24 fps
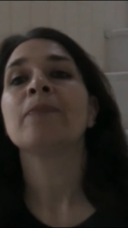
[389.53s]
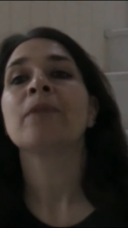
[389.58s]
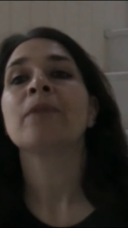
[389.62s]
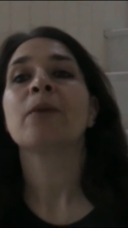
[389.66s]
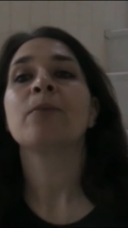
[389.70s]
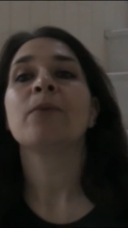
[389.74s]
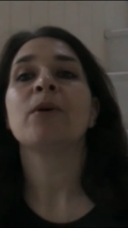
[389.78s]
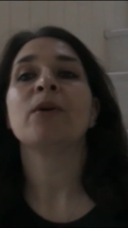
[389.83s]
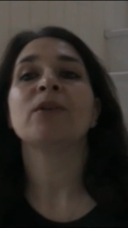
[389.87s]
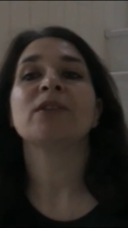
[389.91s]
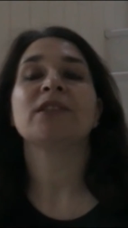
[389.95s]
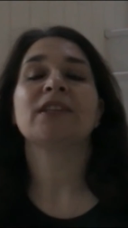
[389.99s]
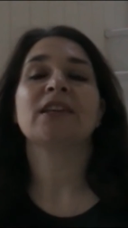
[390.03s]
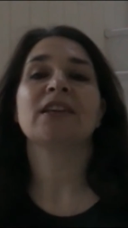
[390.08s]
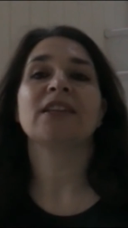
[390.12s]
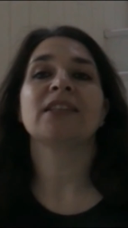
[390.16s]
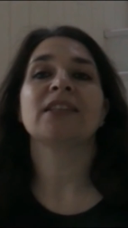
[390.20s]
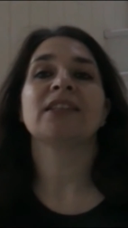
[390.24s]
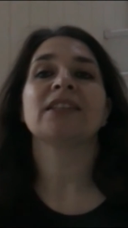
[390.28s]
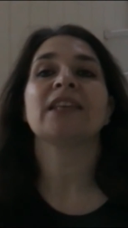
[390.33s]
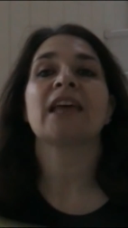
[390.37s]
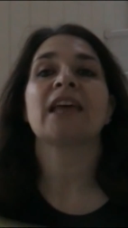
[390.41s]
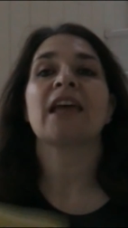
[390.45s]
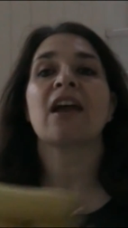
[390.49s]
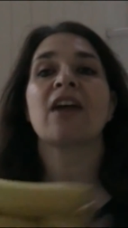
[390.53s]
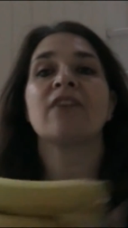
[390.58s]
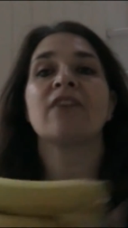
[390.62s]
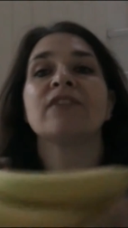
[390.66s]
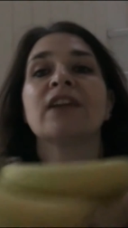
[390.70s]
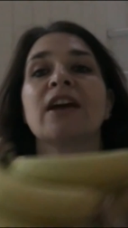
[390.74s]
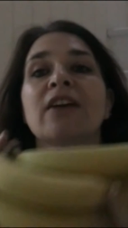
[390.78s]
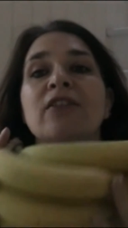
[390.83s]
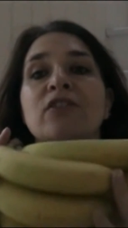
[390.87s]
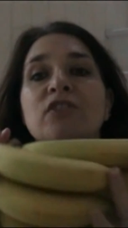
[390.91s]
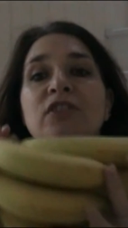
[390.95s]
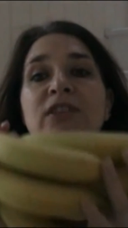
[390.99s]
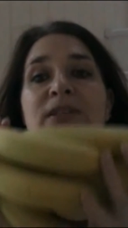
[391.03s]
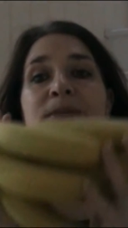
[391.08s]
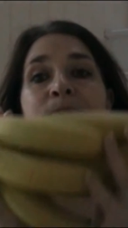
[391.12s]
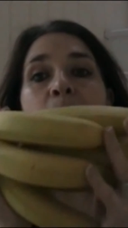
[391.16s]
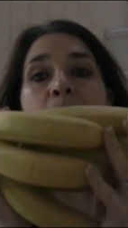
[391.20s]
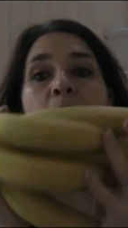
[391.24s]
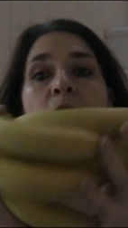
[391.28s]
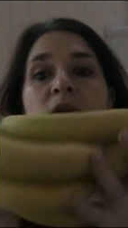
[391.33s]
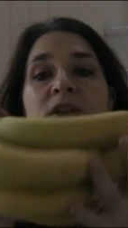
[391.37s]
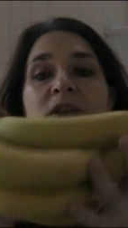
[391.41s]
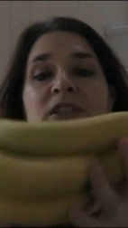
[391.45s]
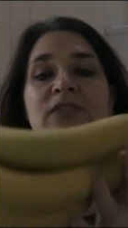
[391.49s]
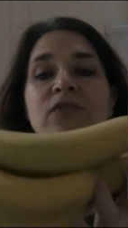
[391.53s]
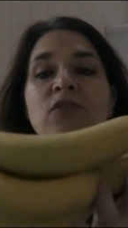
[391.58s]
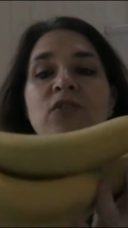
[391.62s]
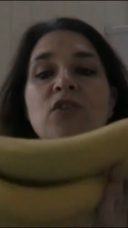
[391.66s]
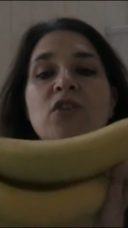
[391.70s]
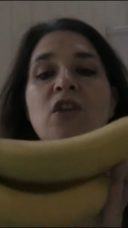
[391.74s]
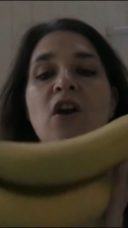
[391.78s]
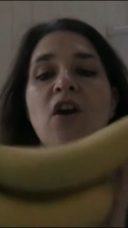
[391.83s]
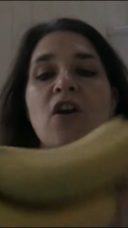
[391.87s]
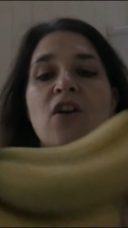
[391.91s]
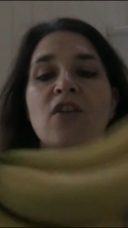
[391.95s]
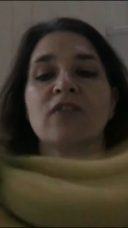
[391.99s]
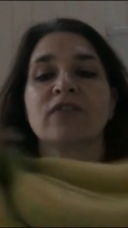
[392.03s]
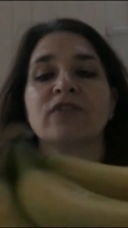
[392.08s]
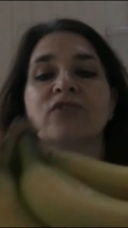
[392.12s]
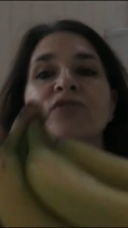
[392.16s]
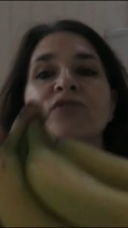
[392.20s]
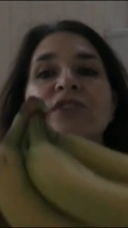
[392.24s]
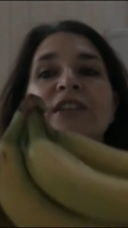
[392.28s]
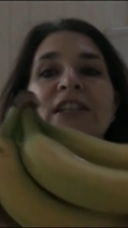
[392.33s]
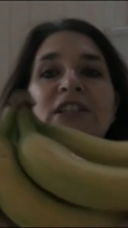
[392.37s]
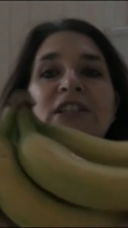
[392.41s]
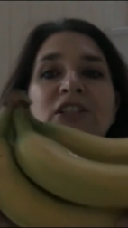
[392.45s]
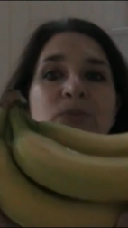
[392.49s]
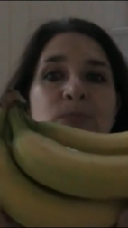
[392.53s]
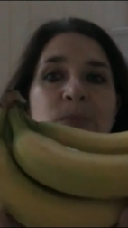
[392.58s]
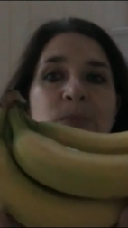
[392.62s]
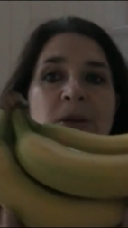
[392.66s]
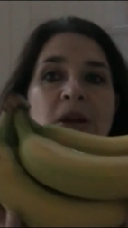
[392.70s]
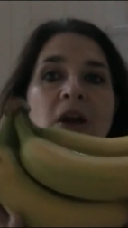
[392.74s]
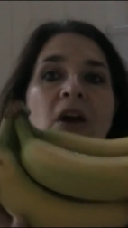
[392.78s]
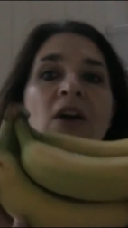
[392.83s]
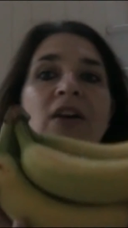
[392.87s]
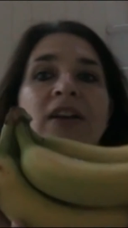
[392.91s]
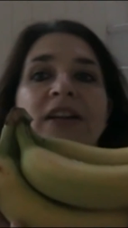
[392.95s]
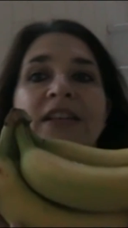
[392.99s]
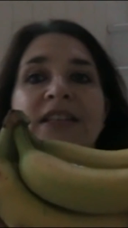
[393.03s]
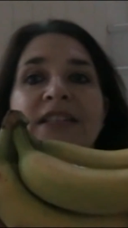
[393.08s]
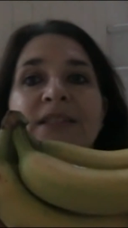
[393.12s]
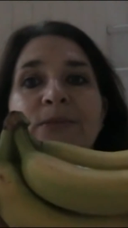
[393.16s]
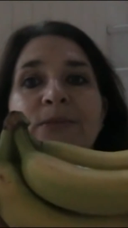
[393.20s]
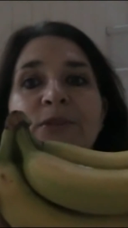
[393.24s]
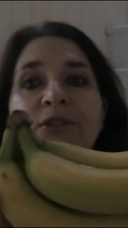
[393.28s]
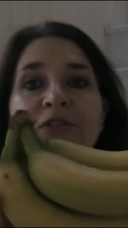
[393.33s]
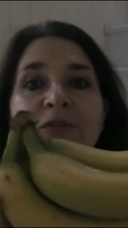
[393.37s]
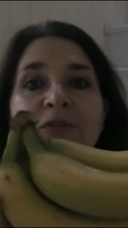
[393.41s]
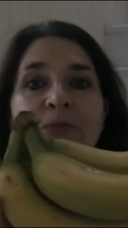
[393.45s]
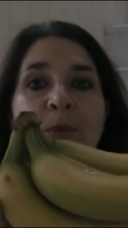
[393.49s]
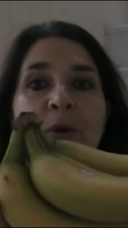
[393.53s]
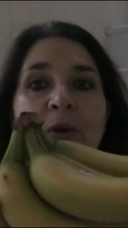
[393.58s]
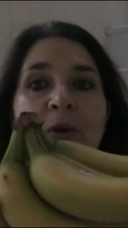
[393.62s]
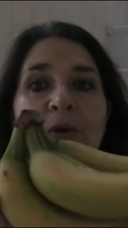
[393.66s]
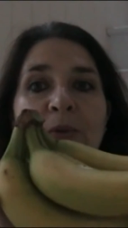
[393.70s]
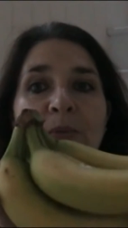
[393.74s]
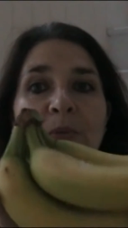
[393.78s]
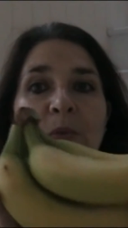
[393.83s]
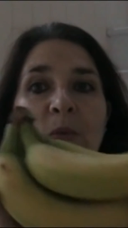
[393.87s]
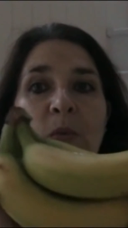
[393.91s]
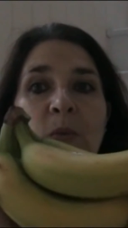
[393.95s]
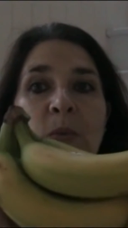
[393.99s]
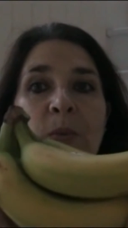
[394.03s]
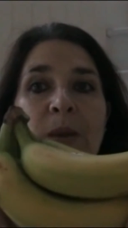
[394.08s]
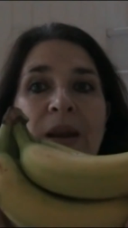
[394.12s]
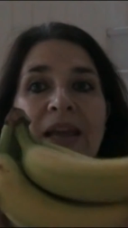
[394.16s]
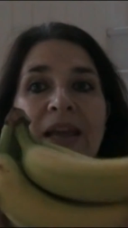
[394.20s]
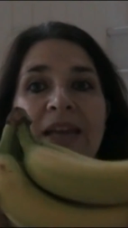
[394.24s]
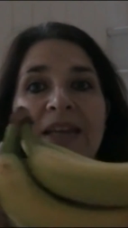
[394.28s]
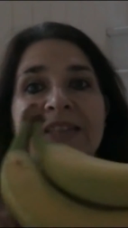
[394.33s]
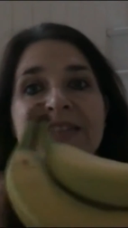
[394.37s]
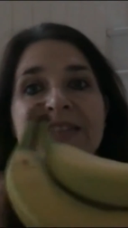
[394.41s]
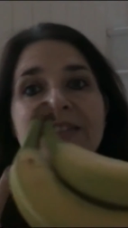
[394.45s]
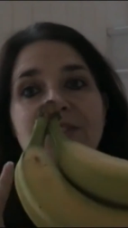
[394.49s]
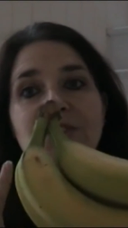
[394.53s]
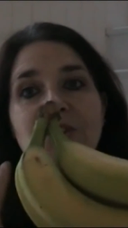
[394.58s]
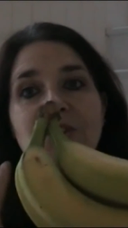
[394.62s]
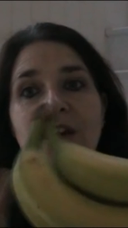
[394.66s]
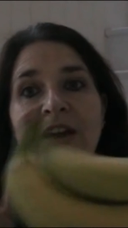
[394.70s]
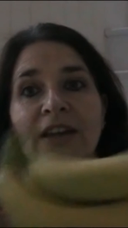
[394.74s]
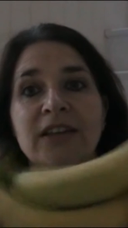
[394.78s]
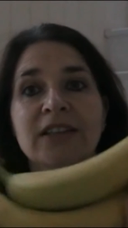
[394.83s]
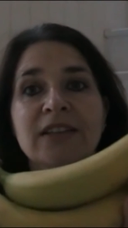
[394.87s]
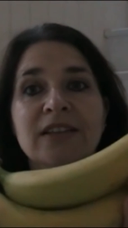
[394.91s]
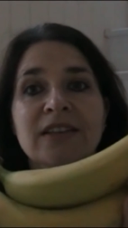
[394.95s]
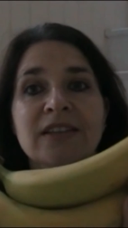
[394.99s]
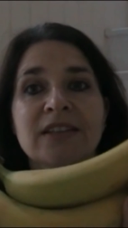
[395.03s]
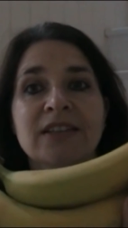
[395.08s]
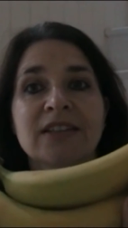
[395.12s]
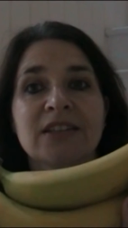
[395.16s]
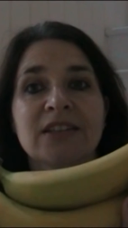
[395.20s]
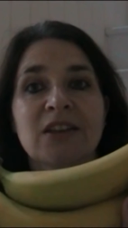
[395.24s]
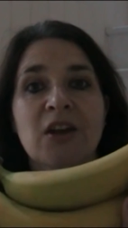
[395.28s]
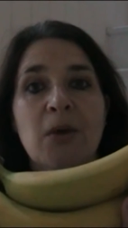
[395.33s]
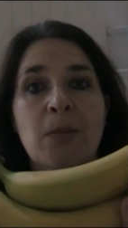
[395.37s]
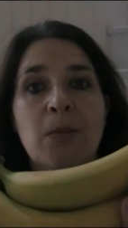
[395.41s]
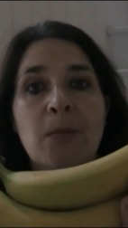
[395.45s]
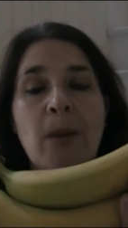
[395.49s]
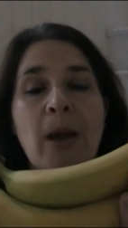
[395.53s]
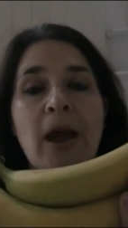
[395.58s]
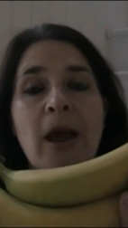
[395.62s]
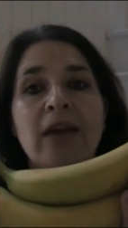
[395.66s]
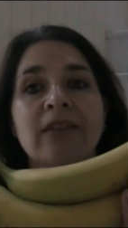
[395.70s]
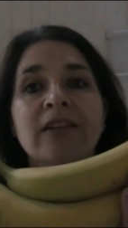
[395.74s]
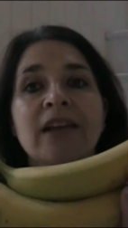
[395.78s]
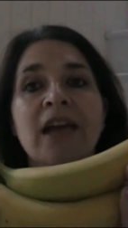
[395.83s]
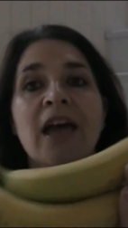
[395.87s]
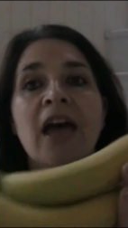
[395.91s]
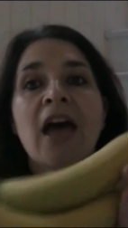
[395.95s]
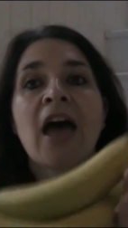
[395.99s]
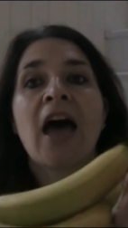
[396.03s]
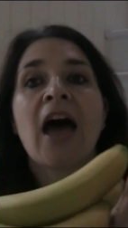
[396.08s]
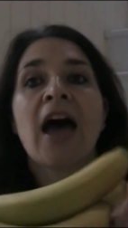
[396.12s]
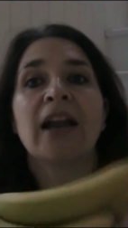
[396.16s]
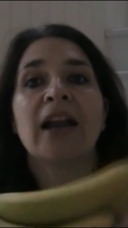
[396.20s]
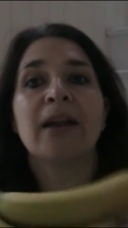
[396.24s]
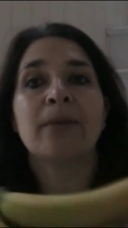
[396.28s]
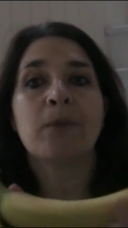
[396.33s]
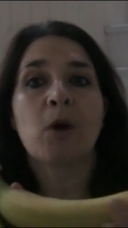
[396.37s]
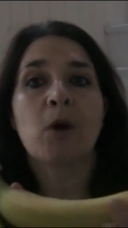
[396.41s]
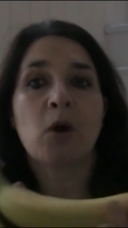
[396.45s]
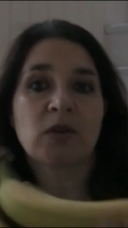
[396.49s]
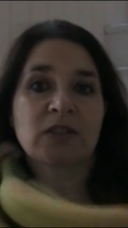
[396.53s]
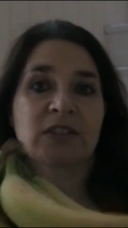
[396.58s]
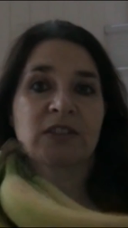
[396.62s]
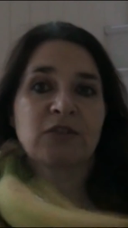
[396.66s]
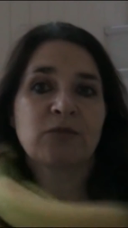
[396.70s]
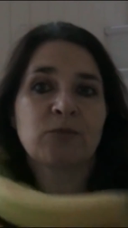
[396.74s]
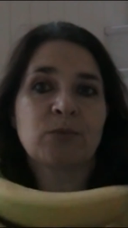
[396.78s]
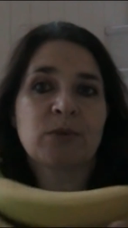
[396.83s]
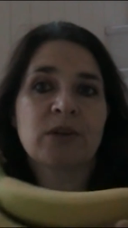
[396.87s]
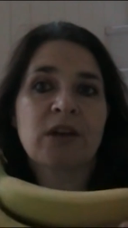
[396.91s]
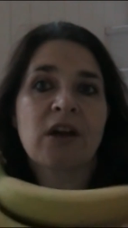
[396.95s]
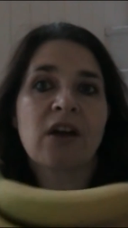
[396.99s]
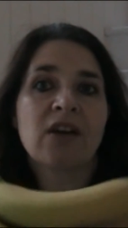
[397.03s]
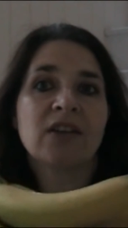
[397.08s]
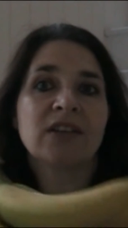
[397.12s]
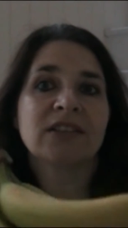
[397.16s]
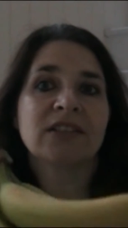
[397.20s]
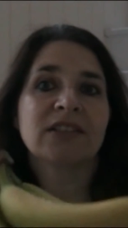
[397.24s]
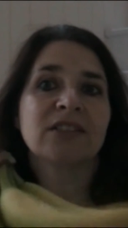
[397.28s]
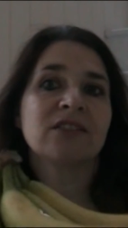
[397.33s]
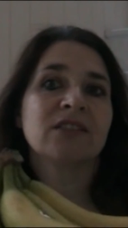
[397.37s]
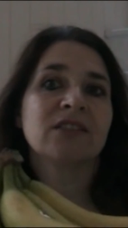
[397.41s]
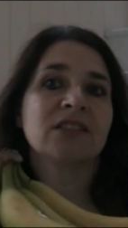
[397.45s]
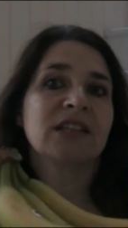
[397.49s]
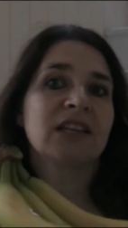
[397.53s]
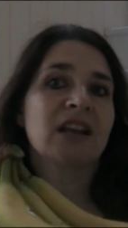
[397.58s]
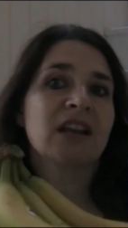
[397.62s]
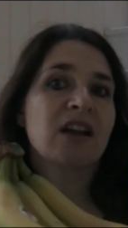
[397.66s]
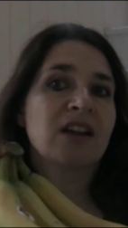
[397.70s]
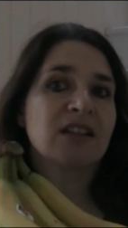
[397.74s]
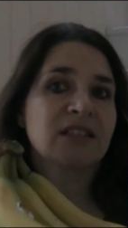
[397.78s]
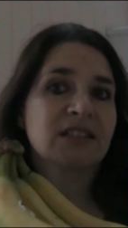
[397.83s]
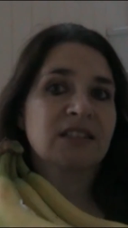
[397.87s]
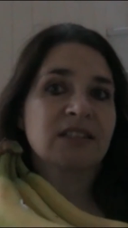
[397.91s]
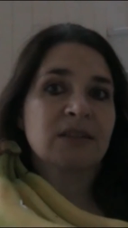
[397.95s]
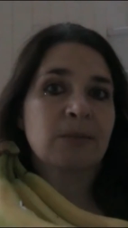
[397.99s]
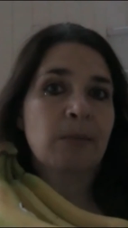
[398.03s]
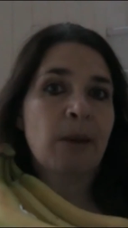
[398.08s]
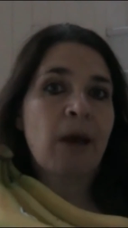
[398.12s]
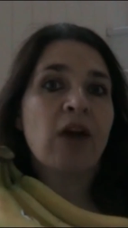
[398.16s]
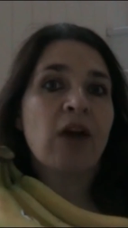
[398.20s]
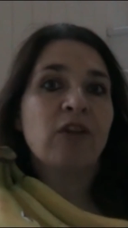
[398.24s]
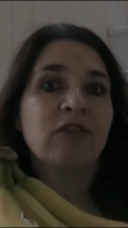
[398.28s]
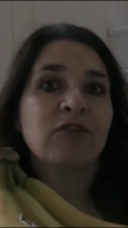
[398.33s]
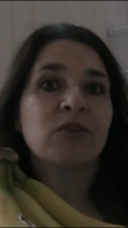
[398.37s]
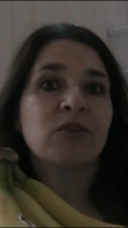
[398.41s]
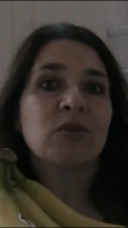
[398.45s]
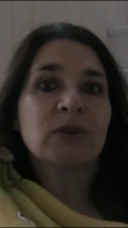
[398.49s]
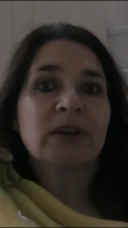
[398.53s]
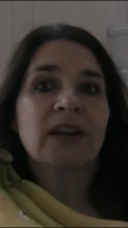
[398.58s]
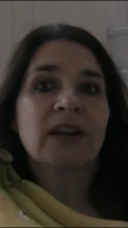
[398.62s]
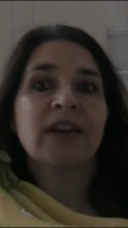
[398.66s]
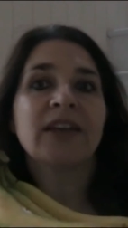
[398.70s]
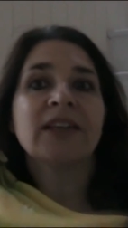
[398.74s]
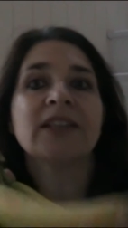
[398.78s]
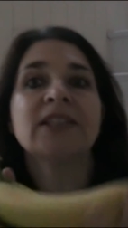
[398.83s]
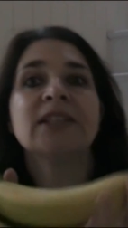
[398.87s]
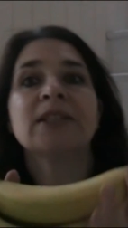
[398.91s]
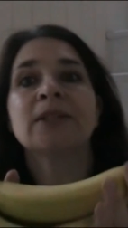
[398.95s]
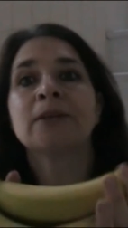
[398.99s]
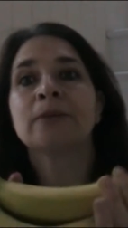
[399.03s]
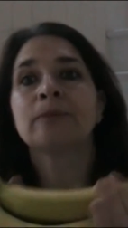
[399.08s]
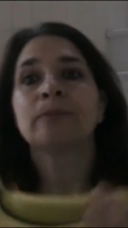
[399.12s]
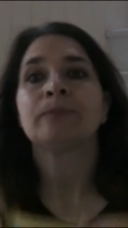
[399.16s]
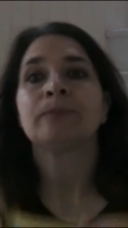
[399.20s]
But as I say, I've now got this box full of greenish bananas which I've put in a warm place to try and turn brown, and a box of bananas usually lasts us about a fortnight